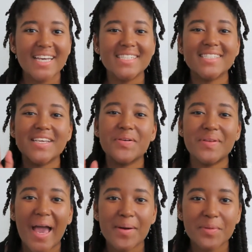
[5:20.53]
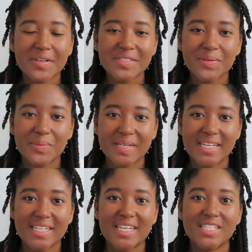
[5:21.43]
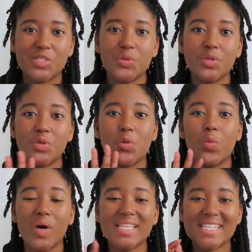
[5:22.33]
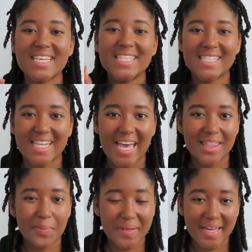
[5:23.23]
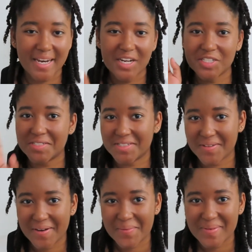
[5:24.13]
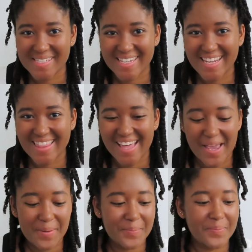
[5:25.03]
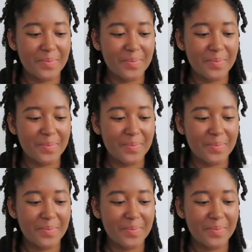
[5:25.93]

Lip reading: So now I'm going to read to you what's inside the planner just so I don't miss anything.